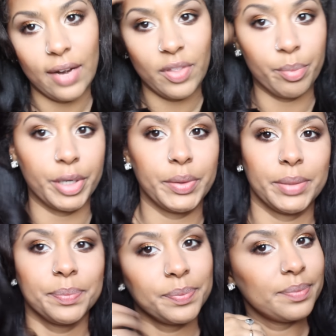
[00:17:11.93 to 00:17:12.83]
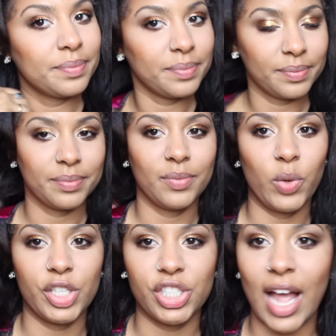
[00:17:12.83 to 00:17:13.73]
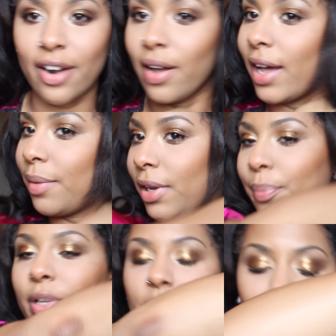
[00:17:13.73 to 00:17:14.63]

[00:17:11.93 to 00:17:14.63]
None of them broke. Which I know how to get, put